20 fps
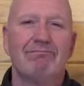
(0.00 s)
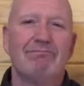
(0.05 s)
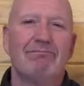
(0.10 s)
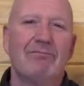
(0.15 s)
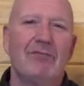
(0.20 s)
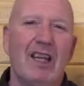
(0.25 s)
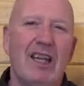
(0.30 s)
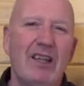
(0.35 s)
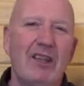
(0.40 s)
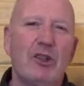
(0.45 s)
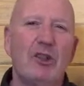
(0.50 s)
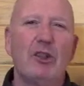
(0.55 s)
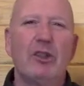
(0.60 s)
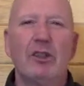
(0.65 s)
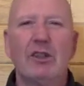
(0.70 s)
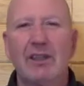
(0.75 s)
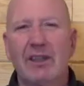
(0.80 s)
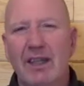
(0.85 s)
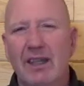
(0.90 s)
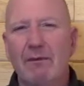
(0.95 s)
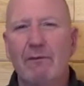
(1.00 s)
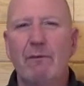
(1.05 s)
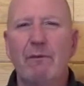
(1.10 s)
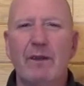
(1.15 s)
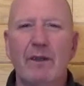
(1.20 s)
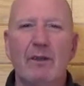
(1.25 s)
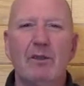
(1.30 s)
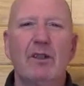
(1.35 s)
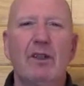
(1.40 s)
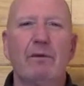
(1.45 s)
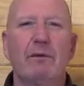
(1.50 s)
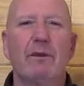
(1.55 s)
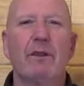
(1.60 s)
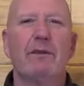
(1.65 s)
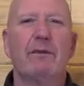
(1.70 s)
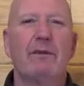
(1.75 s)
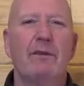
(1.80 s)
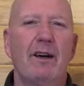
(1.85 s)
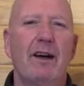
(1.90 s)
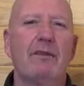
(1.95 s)
Danger can feel
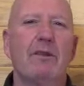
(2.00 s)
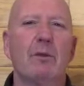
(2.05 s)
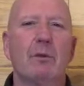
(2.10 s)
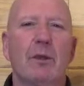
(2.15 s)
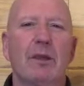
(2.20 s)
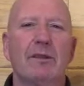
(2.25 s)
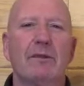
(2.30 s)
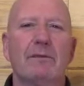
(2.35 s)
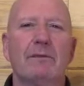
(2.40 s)
different for everyone.